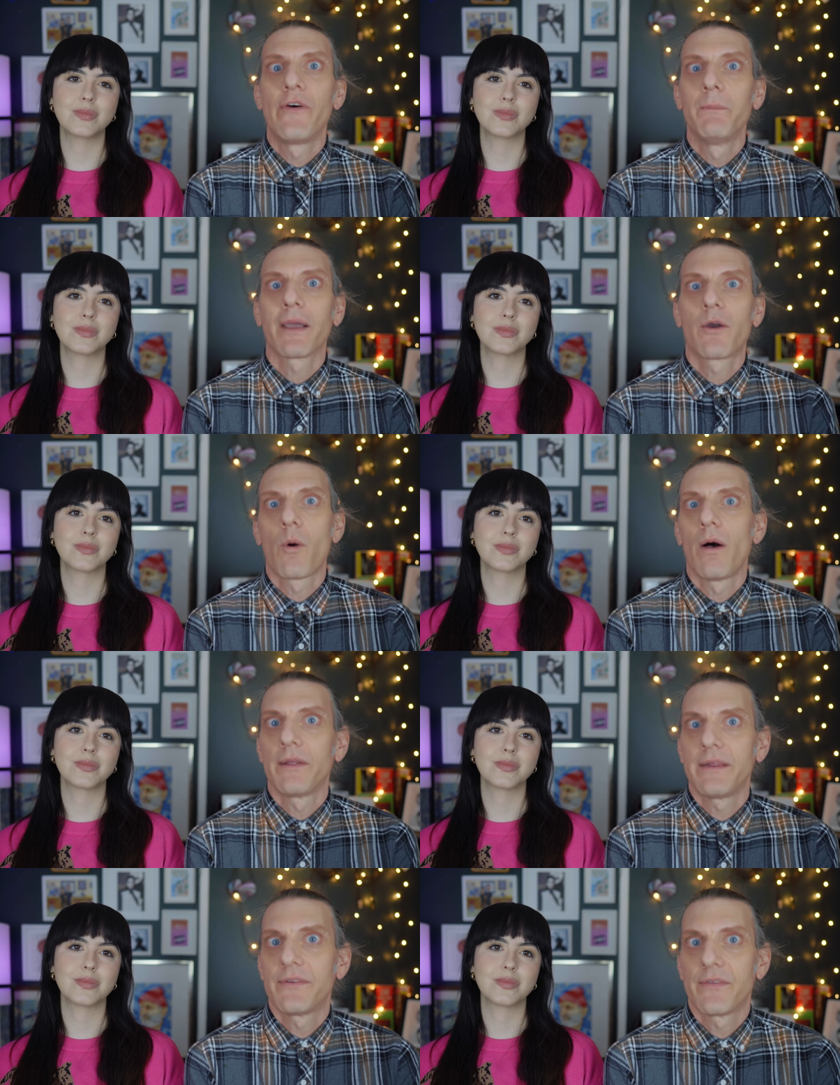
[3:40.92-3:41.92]
Speaker 1: filmic
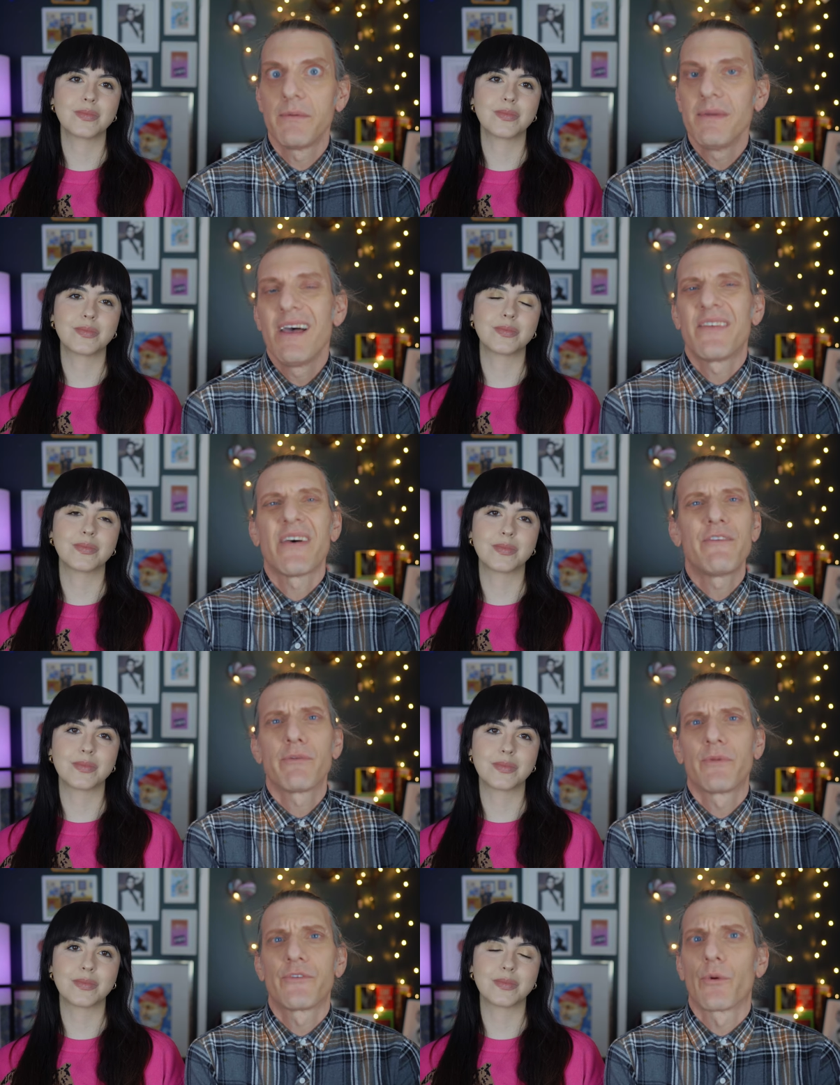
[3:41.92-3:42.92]
quality to them. Aside
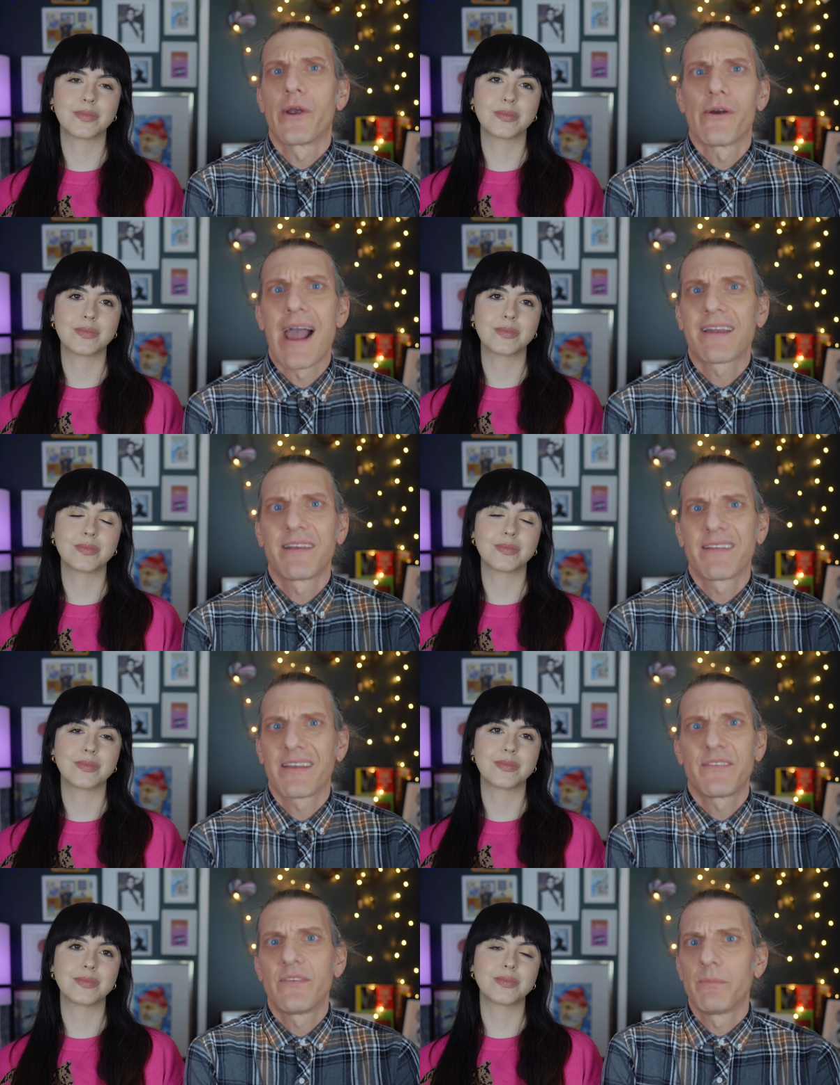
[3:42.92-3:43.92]
from the story or acting,
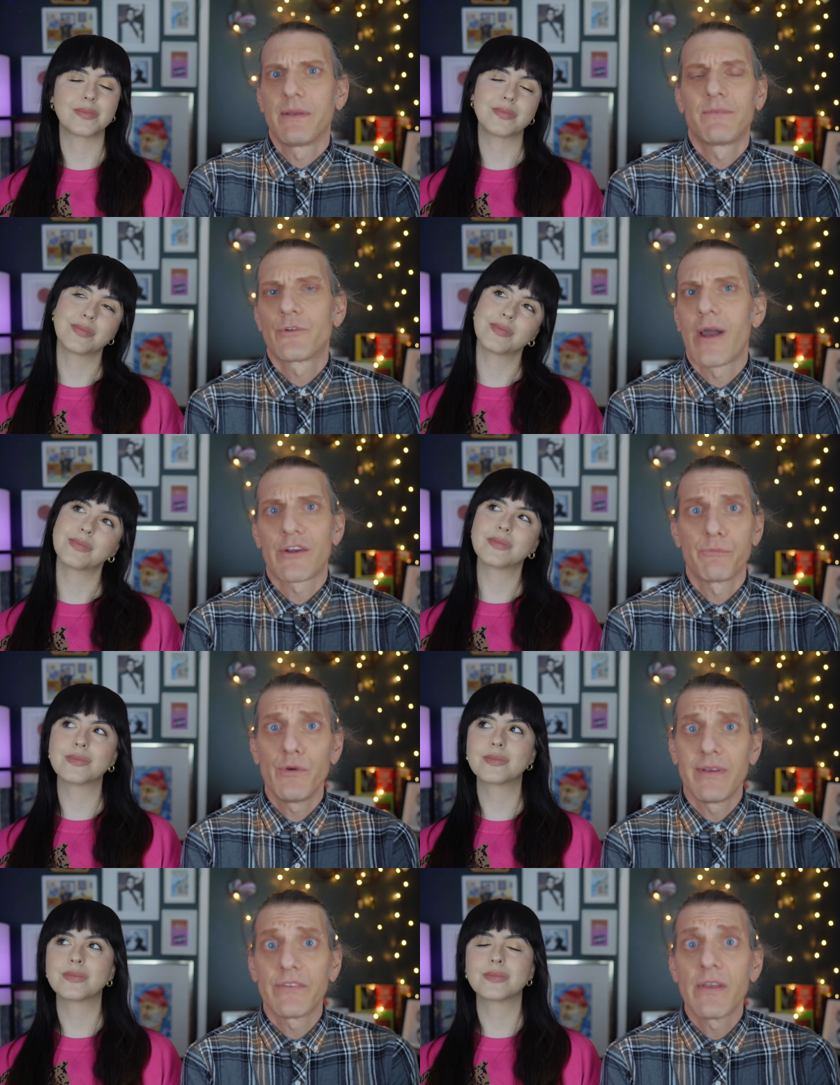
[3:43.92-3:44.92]
they can still be trash
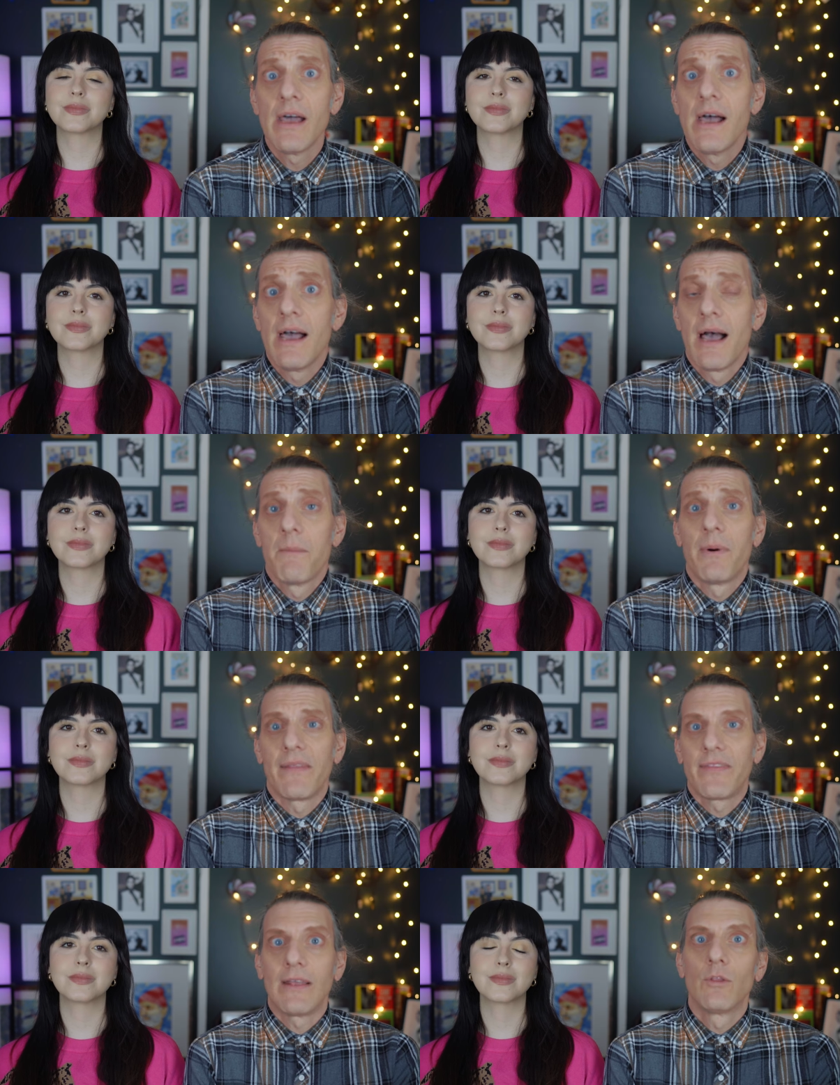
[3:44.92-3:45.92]
movies,
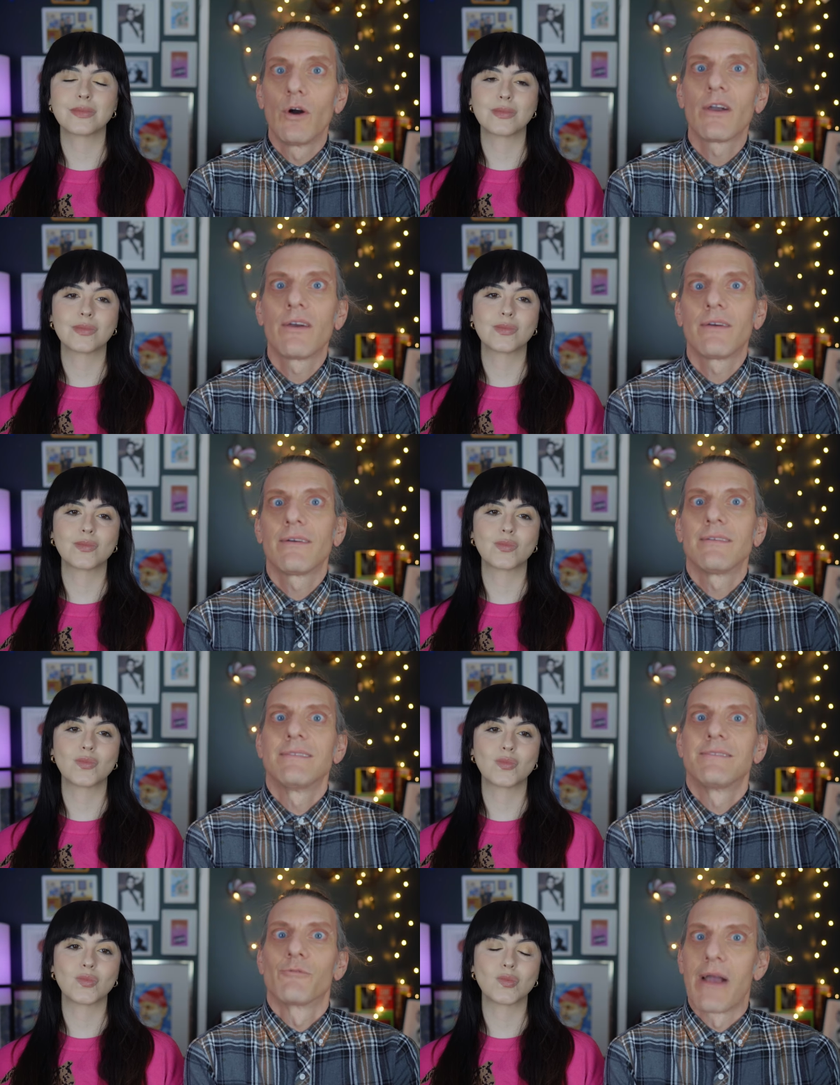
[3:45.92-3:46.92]
but they look
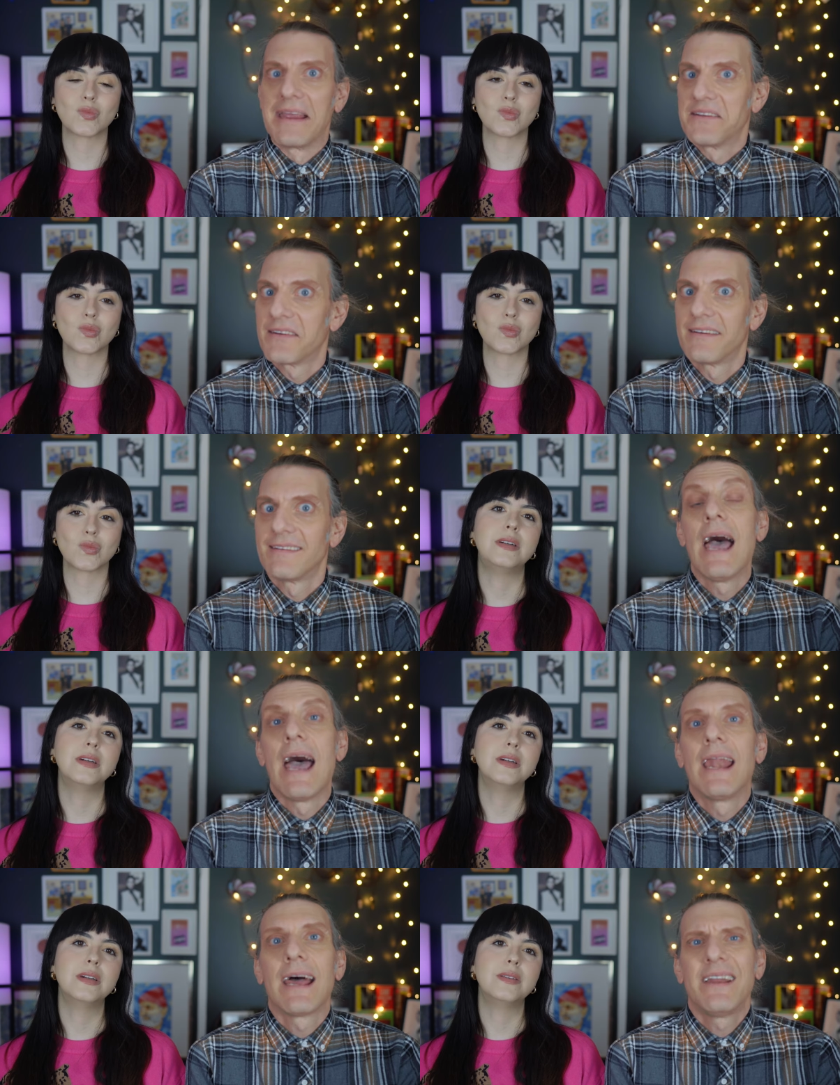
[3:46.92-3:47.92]
right.
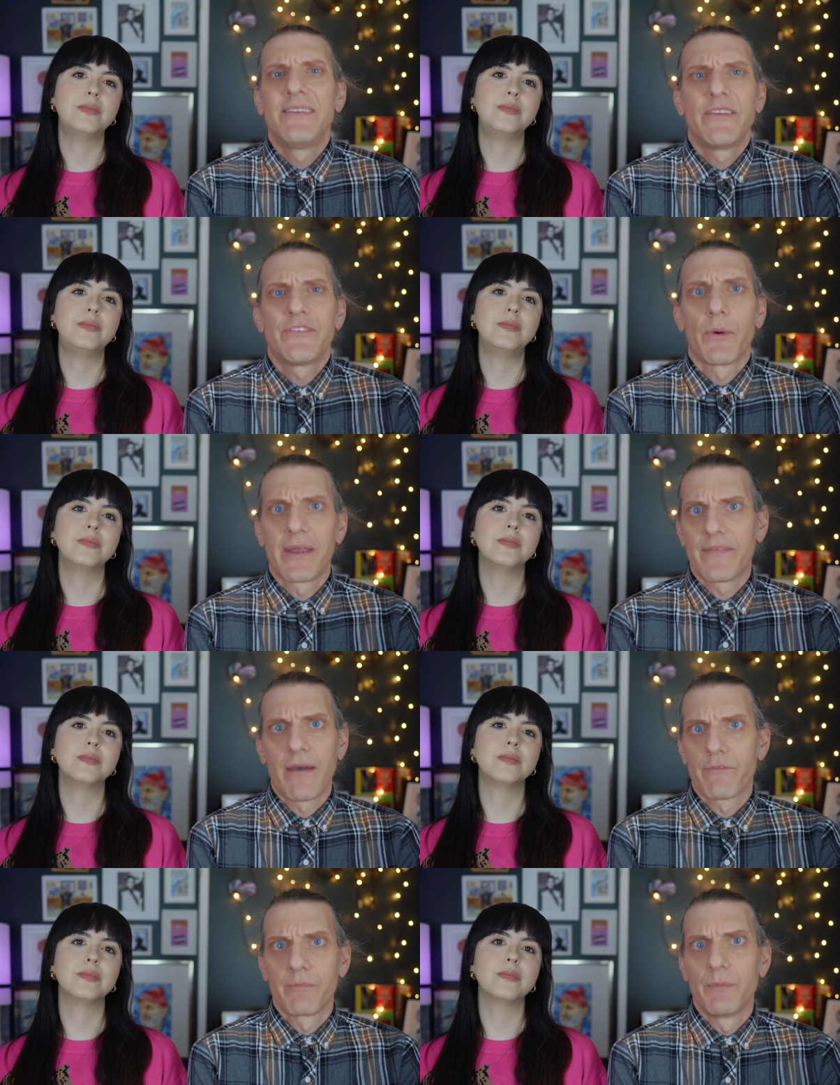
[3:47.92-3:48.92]
And I just don't get
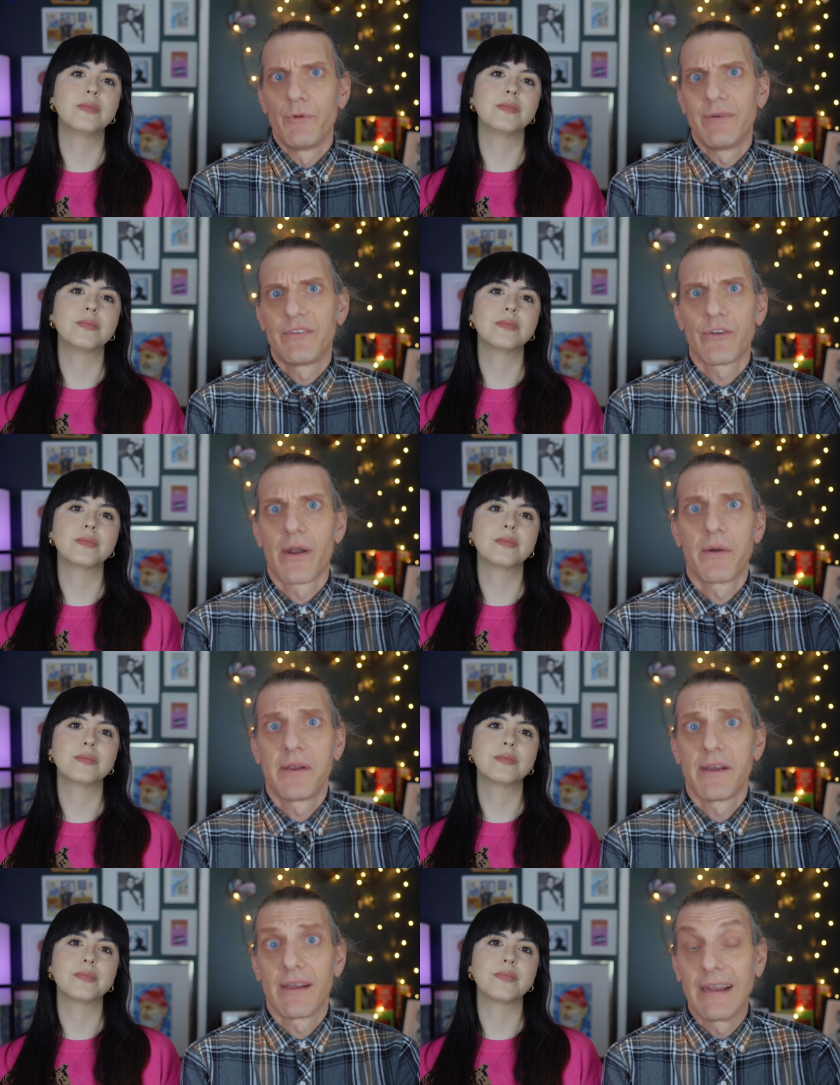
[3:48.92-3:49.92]
that from the movies shot out
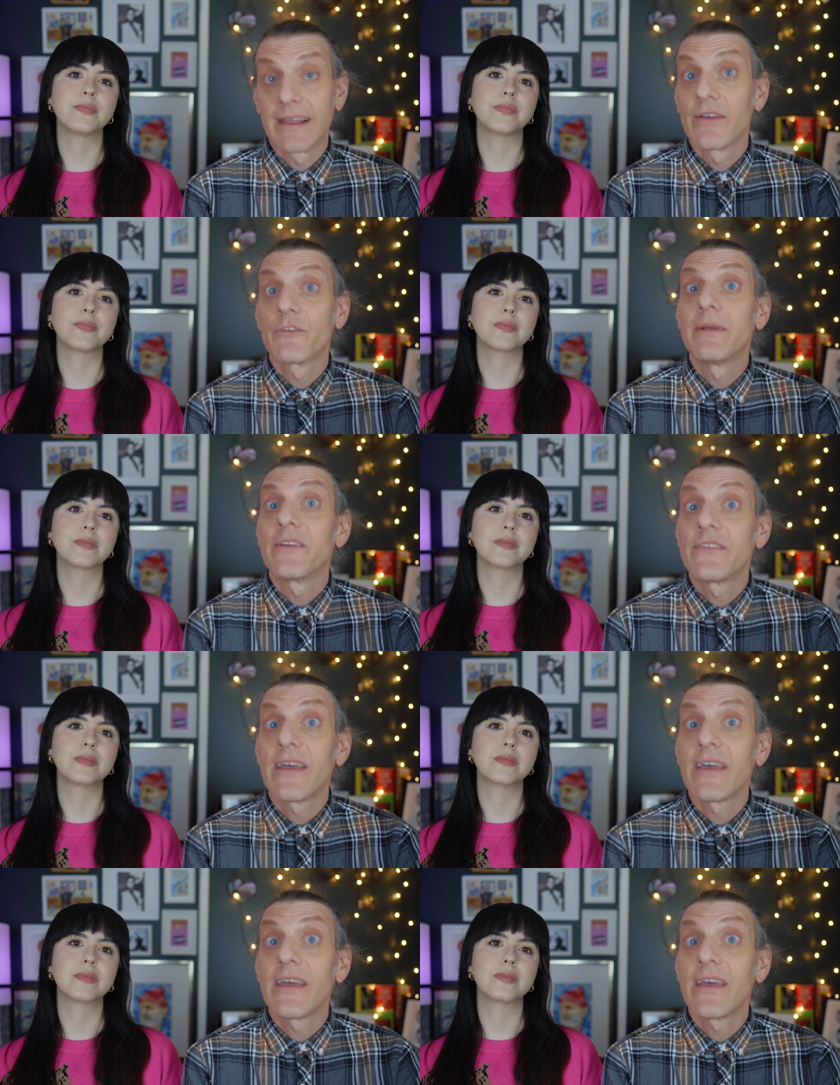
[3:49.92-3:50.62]
here. And it kills me to